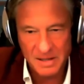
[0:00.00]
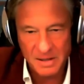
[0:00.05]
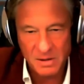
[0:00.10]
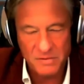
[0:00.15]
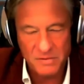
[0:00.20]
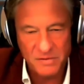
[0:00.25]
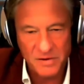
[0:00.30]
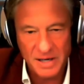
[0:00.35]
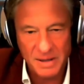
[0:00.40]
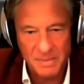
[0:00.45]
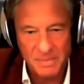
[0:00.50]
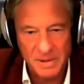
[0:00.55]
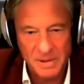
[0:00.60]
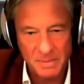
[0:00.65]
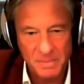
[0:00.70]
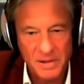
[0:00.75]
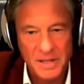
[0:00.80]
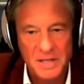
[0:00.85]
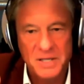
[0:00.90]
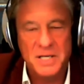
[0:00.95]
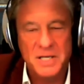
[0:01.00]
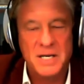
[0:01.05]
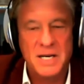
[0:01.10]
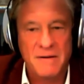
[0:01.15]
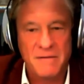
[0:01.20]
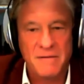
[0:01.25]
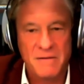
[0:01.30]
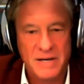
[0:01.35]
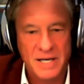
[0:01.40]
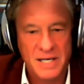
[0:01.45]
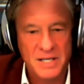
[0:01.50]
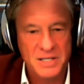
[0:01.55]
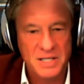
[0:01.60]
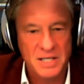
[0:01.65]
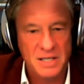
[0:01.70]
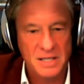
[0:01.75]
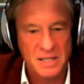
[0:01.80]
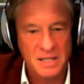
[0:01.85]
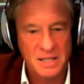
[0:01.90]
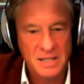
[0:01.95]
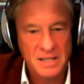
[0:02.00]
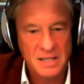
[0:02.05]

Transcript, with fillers: they would fire people that didn't mm. have the vaccine.